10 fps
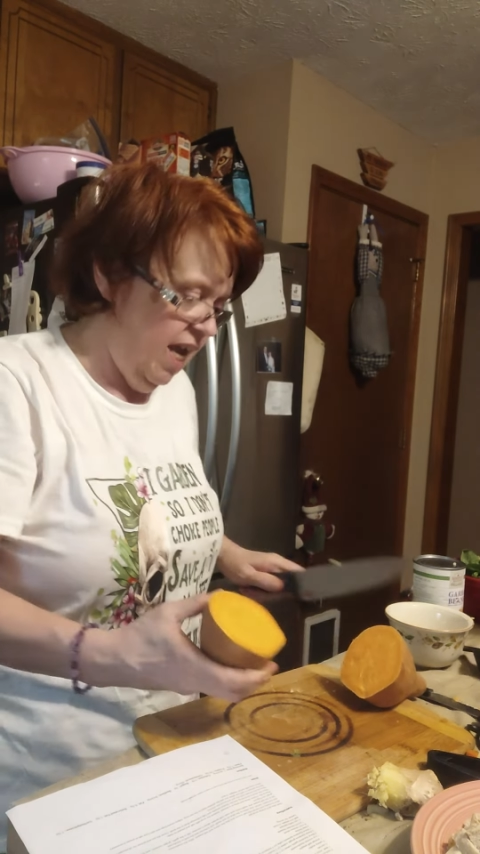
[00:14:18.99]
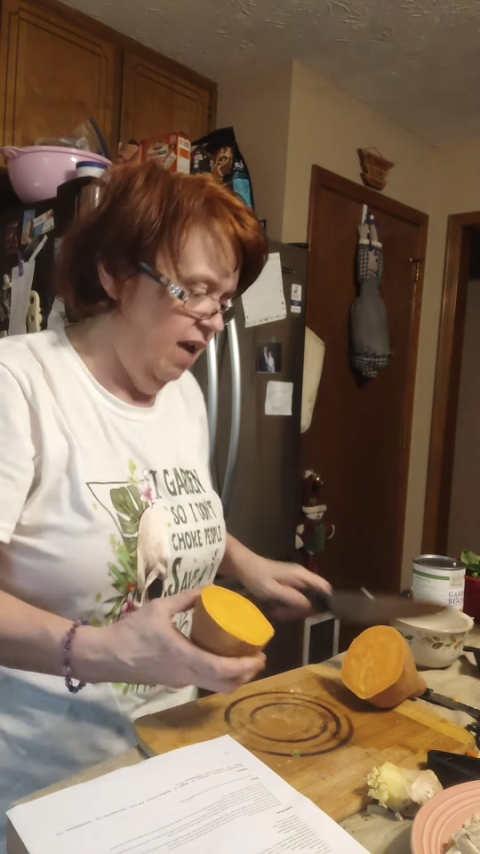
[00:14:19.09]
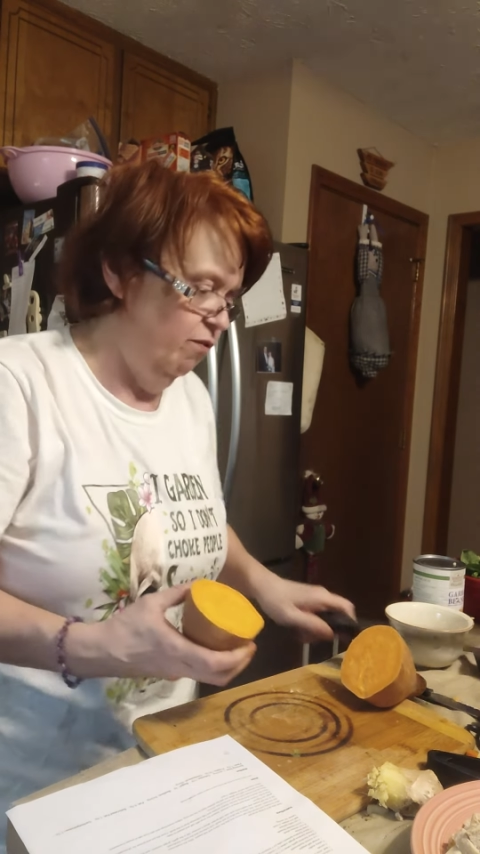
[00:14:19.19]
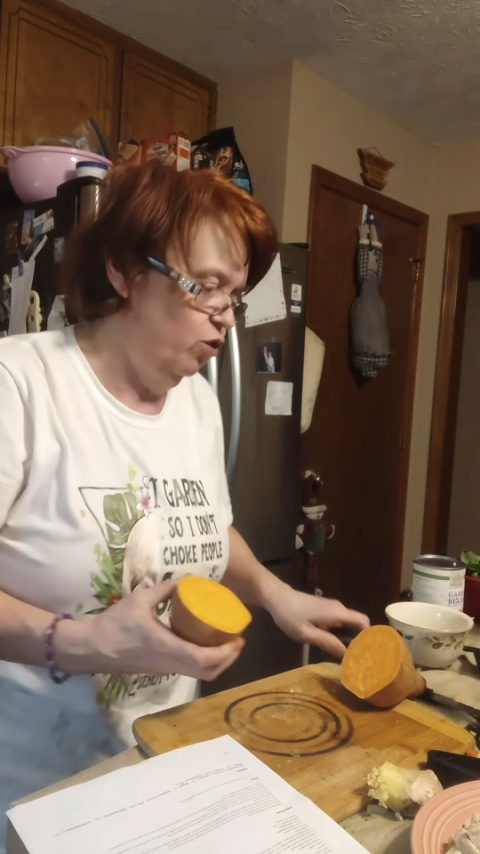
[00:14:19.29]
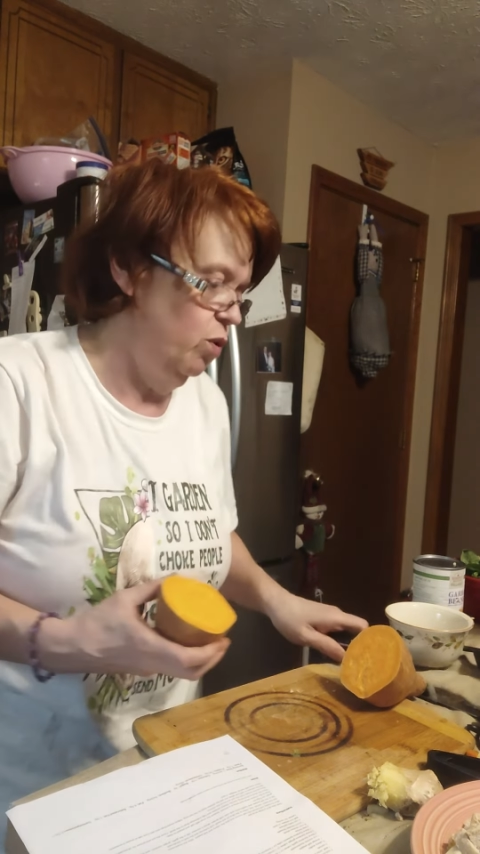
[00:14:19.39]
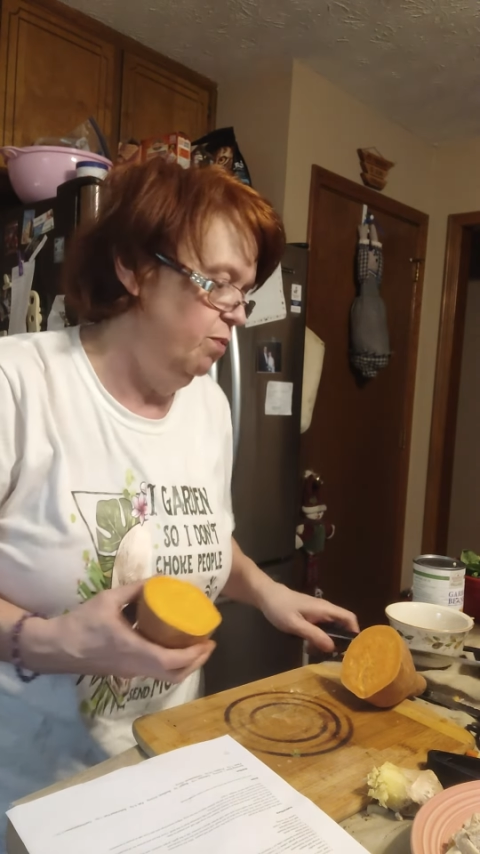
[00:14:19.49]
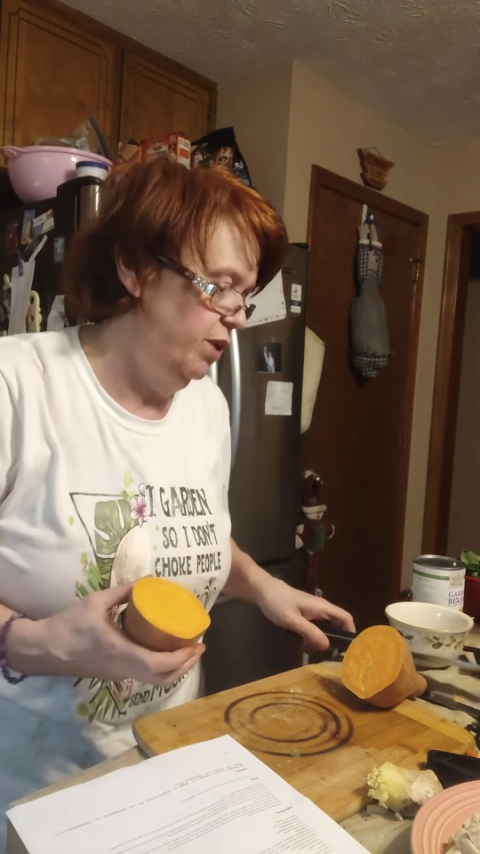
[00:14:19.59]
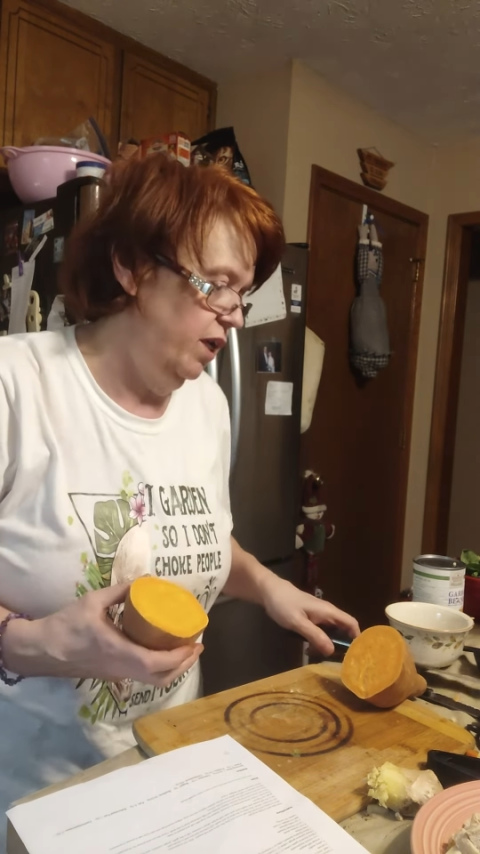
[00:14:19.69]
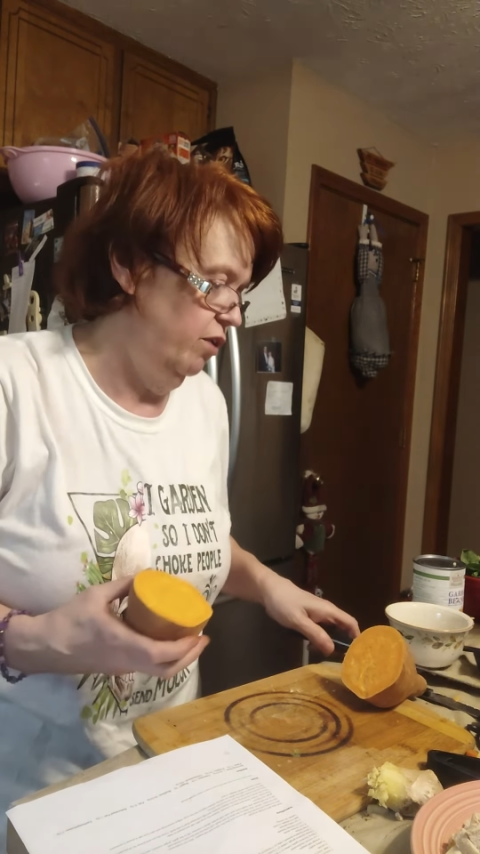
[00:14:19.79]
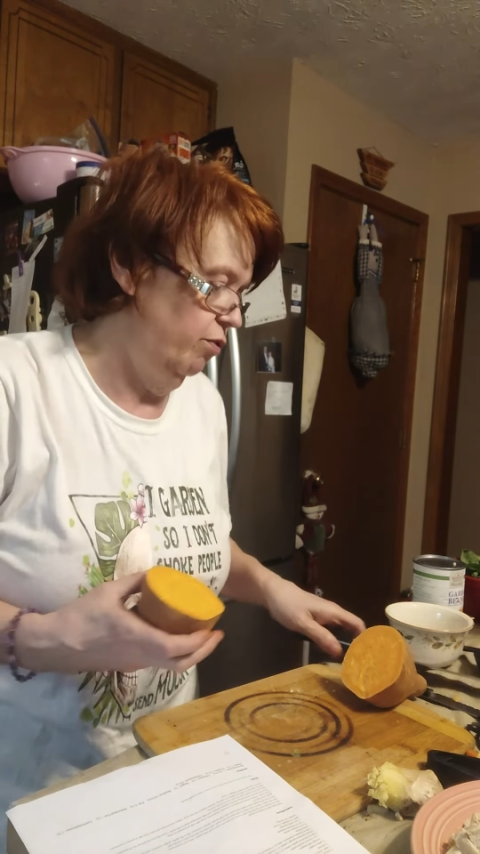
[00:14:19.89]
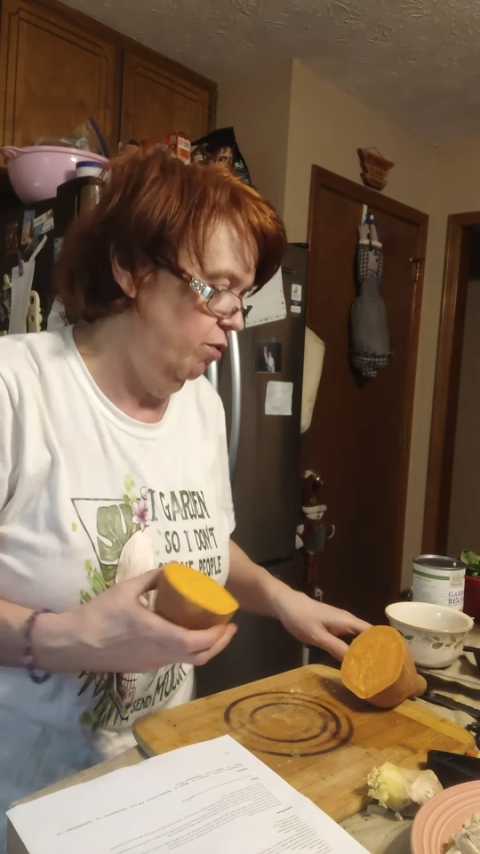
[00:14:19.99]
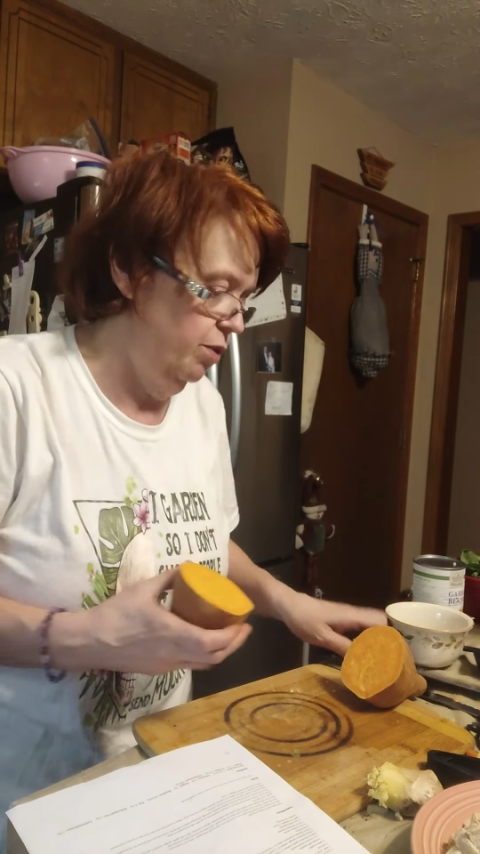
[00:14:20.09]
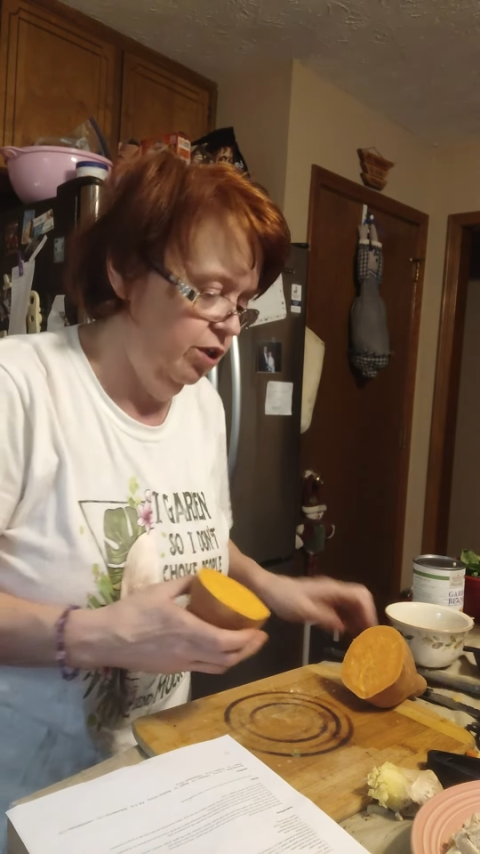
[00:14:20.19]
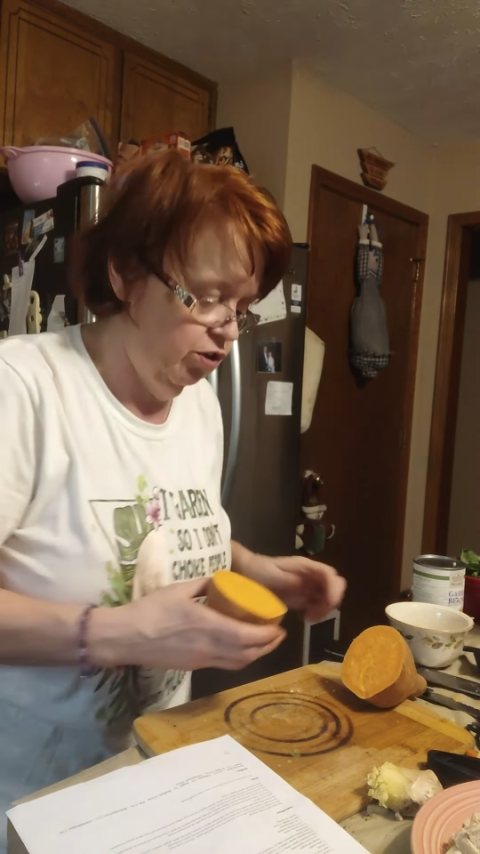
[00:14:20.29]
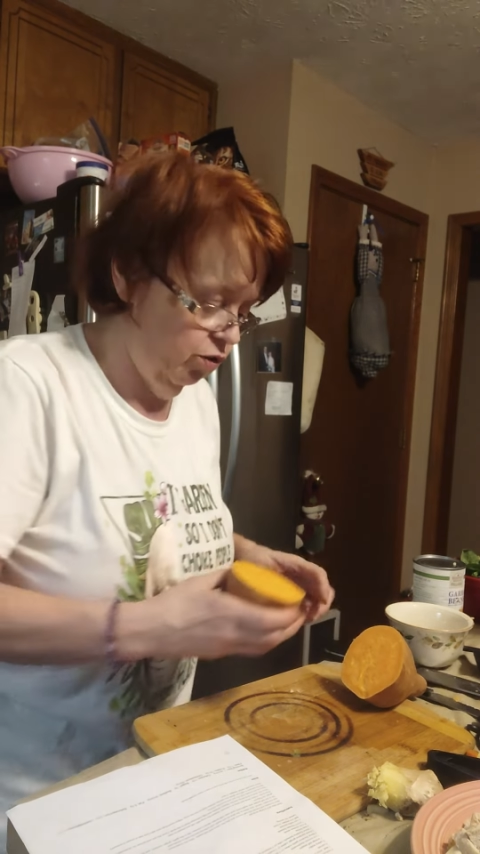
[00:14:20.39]
half a sweet potato and throw
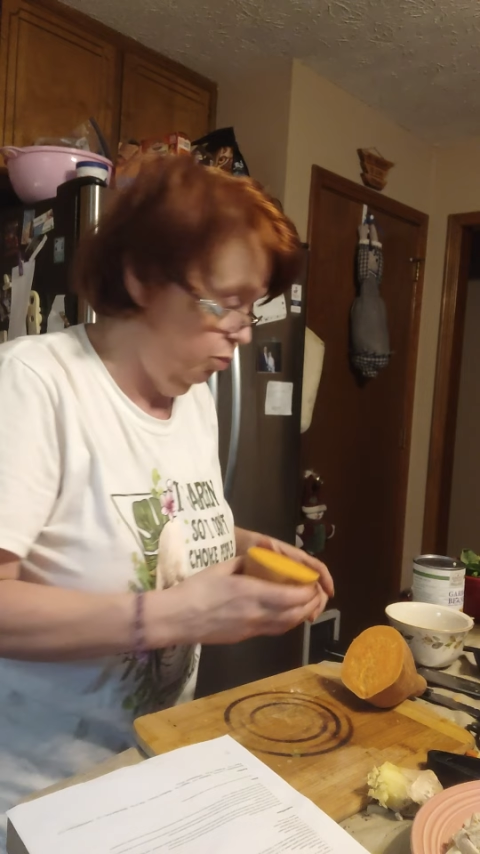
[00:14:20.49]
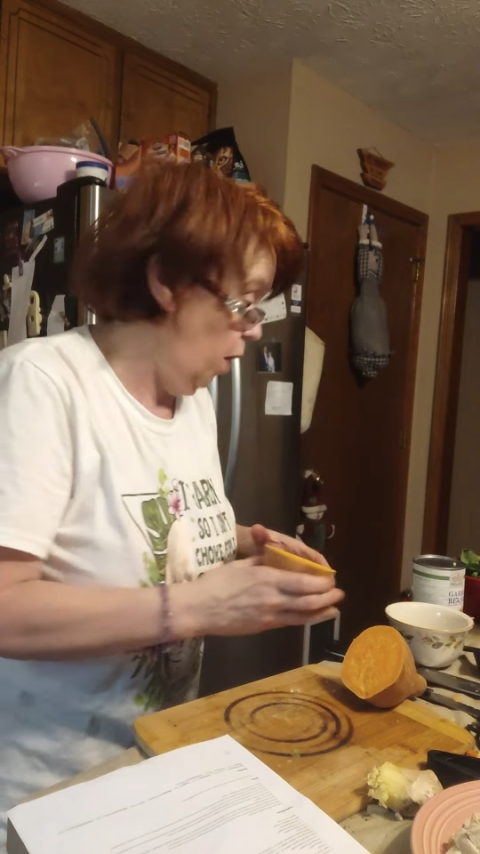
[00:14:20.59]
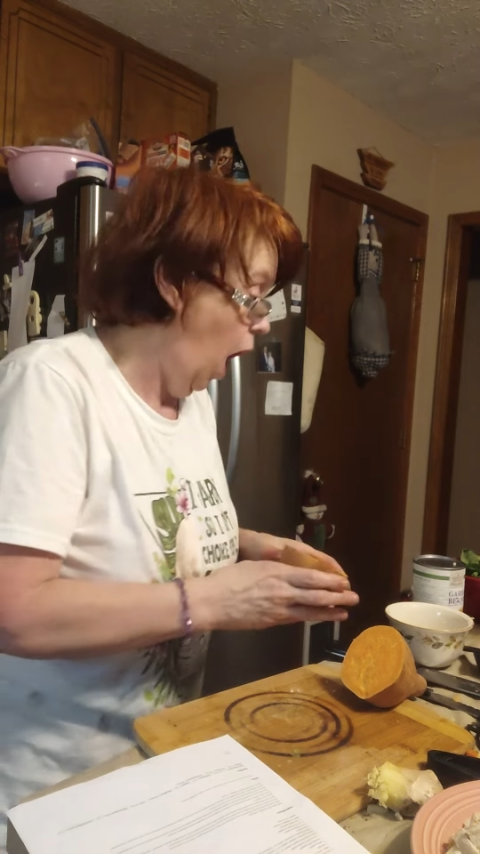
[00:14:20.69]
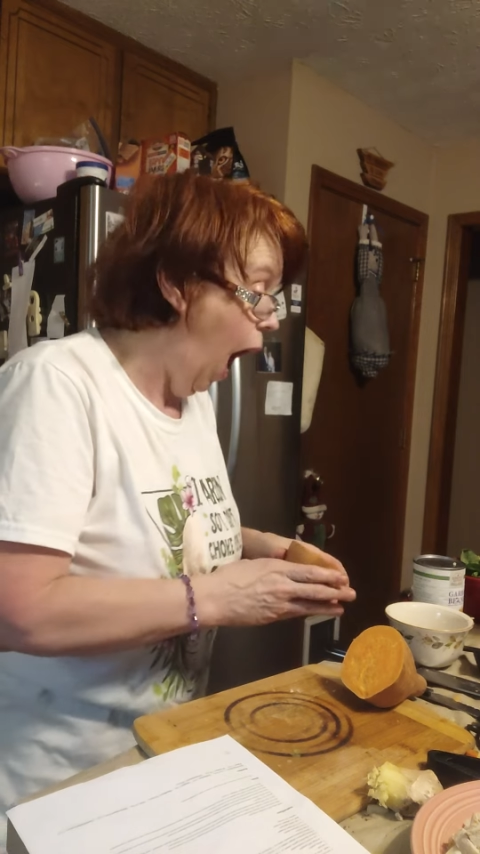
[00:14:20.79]
in the soup.